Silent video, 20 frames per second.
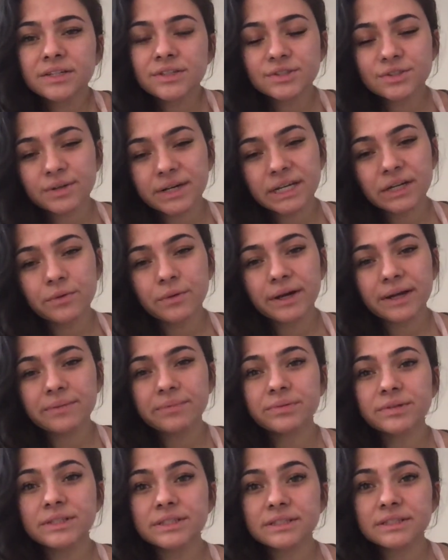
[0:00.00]
So, anyway,
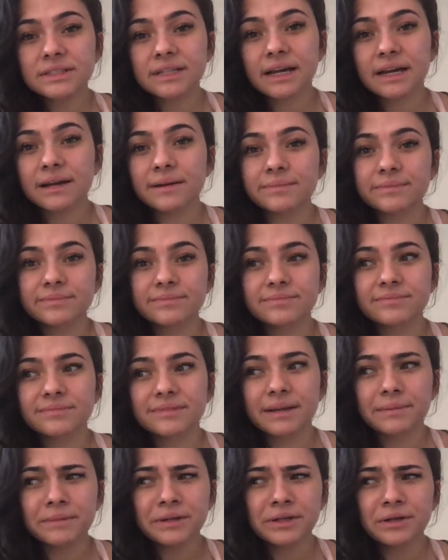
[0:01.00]
please um,
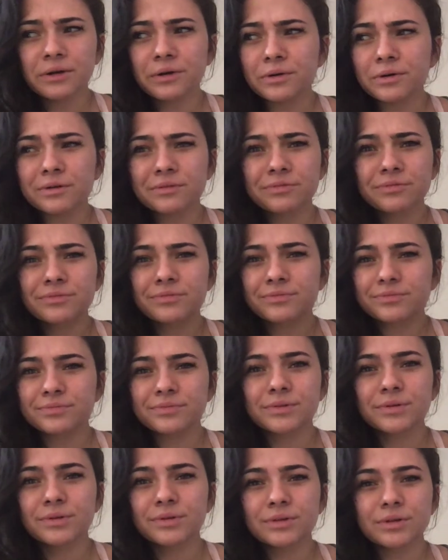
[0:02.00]
let me know if
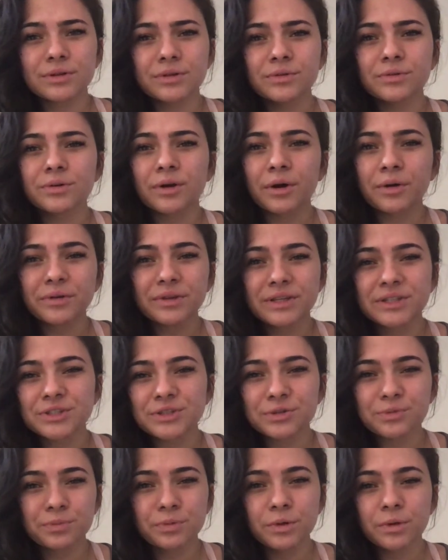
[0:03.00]
you know these
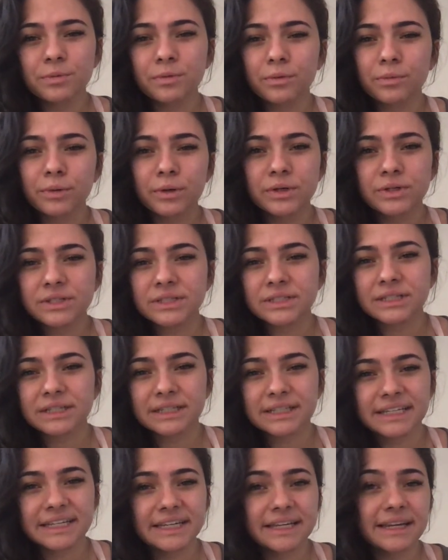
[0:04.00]
two people
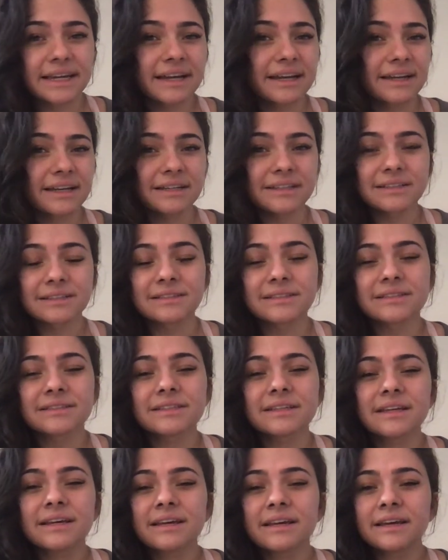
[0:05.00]
personally, and
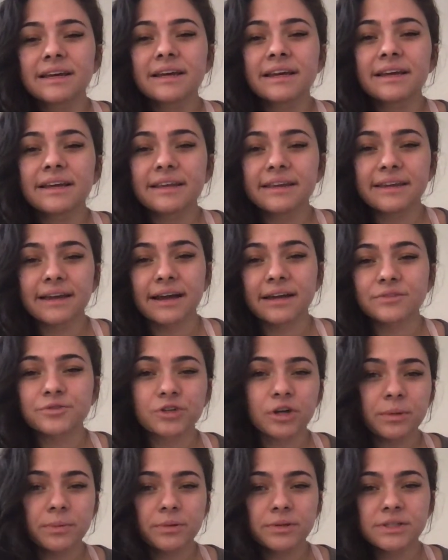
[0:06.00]
yeah,
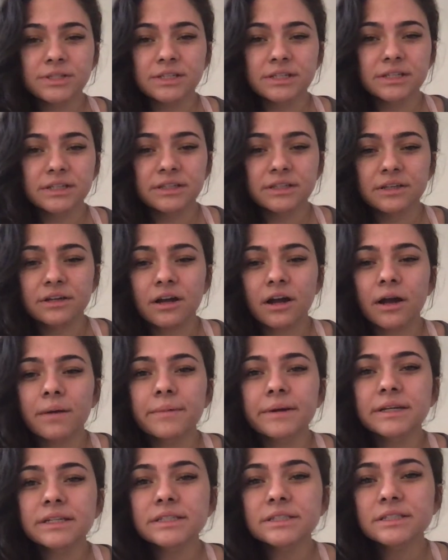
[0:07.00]
drop it to you in the
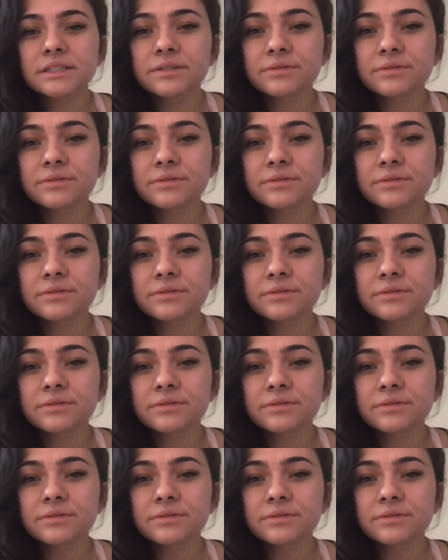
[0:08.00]
comments.